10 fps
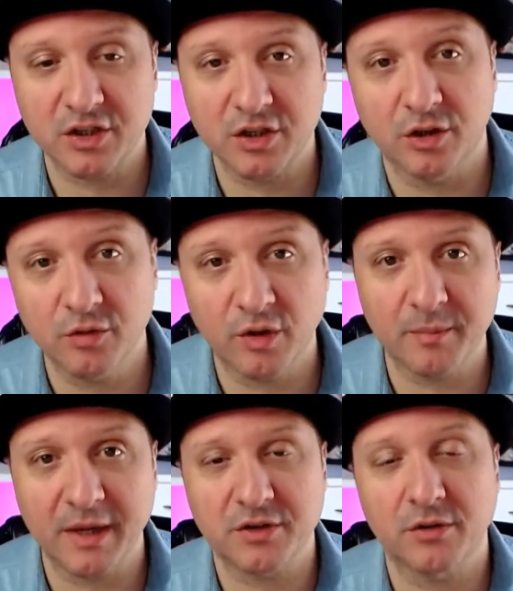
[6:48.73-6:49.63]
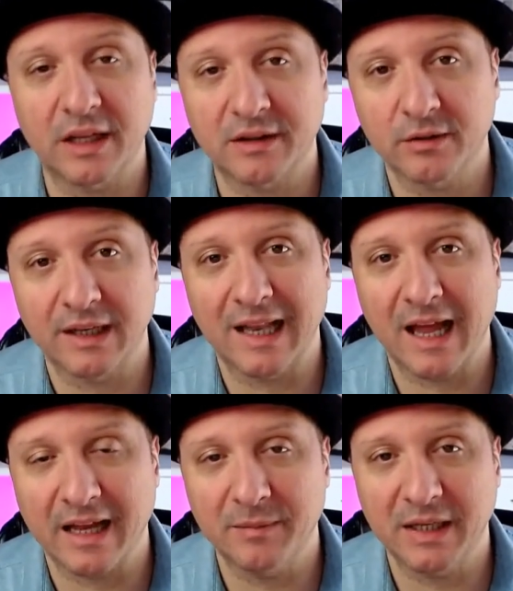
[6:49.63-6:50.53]
you want to make sure that they're in
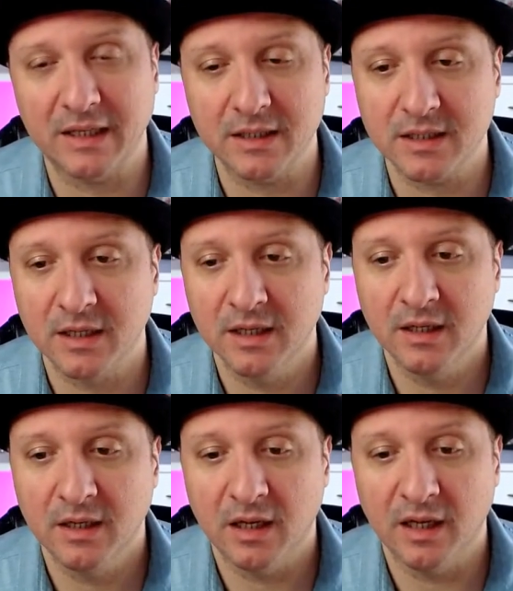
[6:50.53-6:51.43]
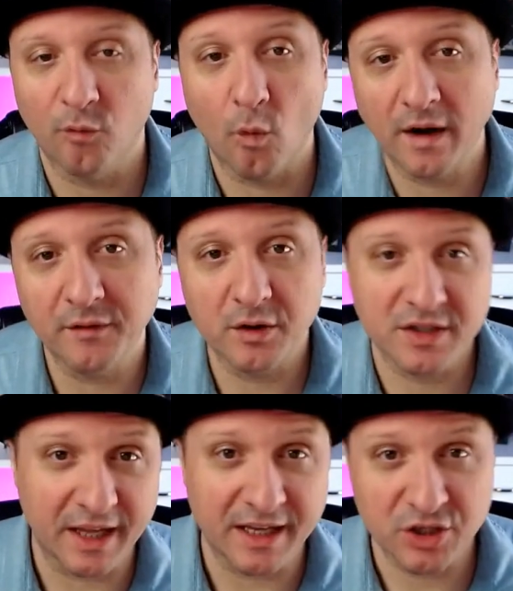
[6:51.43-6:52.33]
line, because if one of those
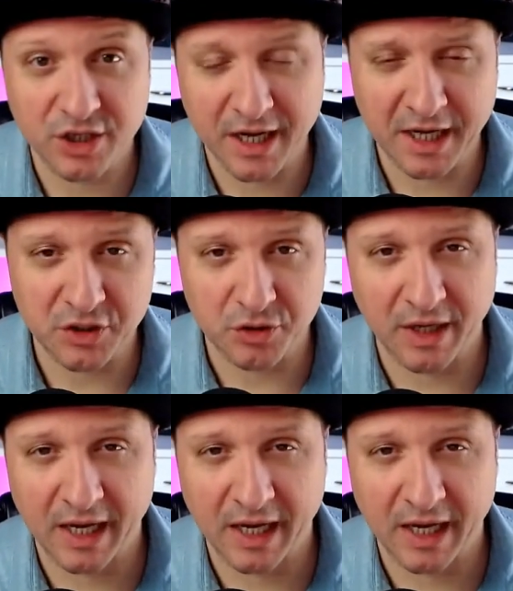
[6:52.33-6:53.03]
things change, you